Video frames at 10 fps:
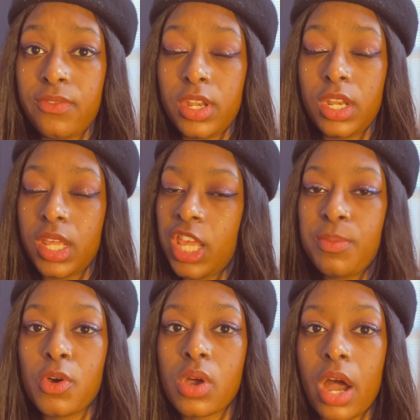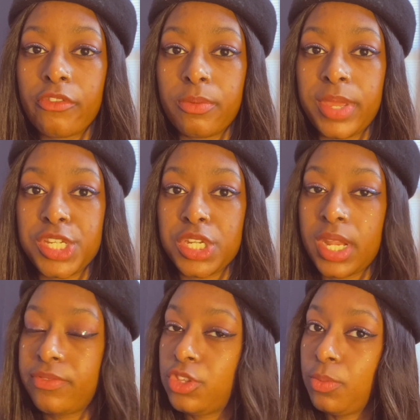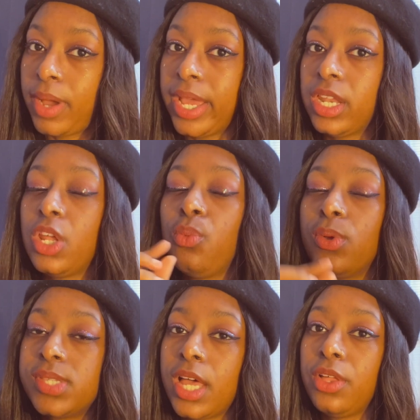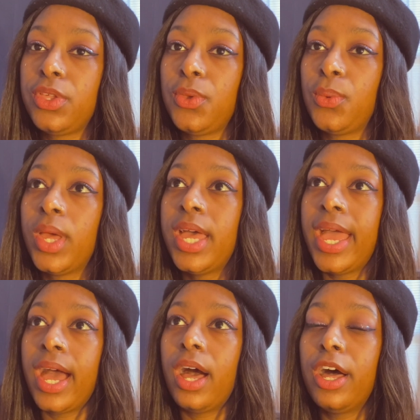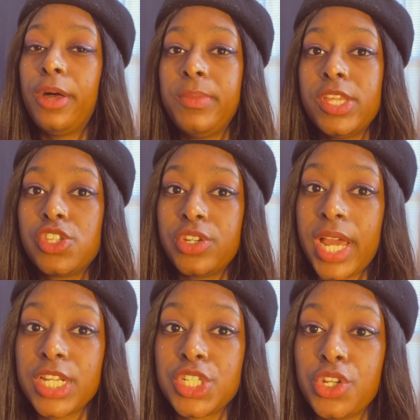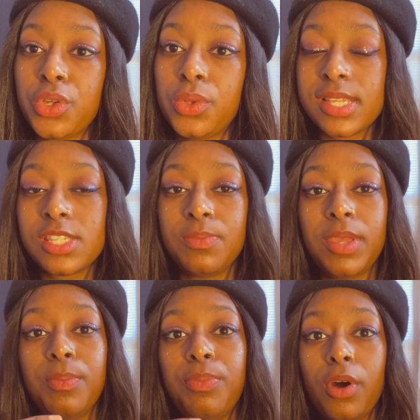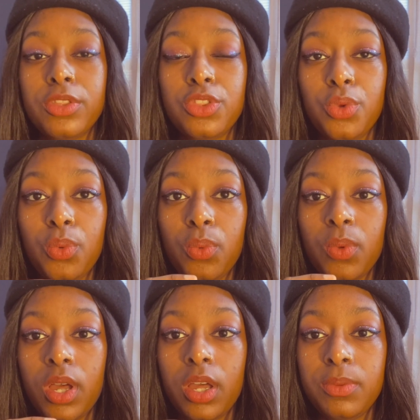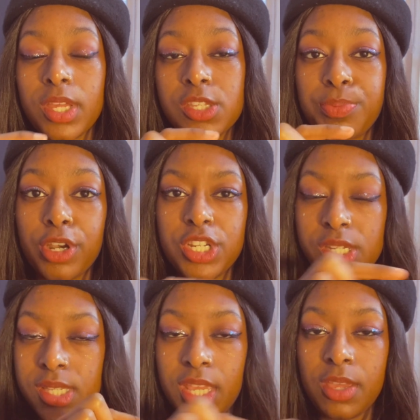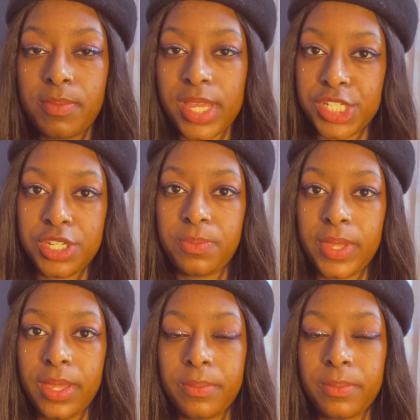in the email confirmation after you buy it, it will tell you international has to be bought through, you have to purchase EMS shipping.